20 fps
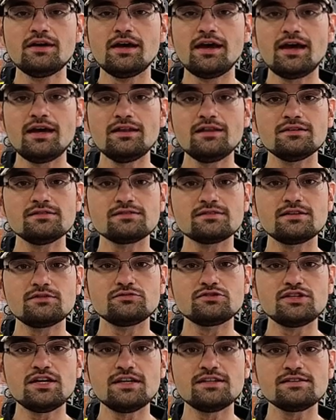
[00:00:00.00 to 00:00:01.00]
and let's
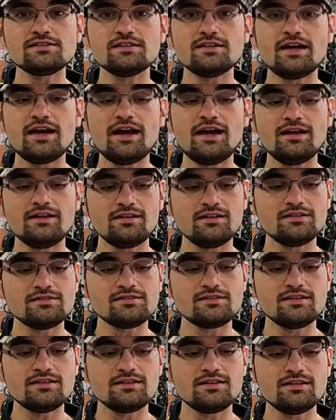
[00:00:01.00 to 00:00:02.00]
go test it out.
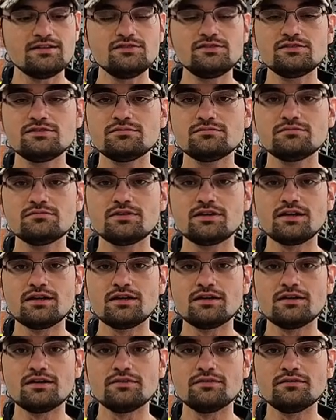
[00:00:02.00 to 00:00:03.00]
Let's get these
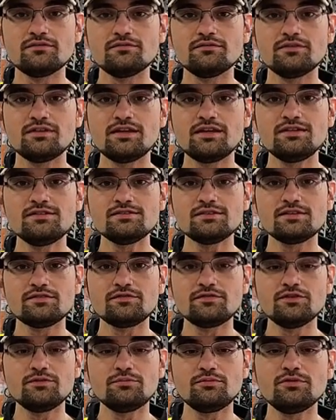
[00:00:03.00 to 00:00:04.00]
in a
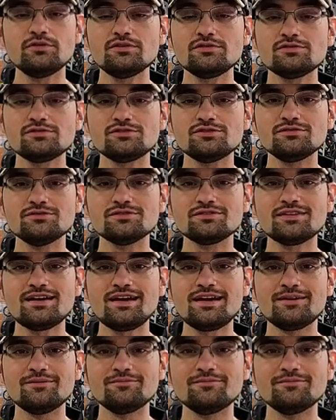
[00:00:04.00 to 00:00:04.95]
field point shooting the same.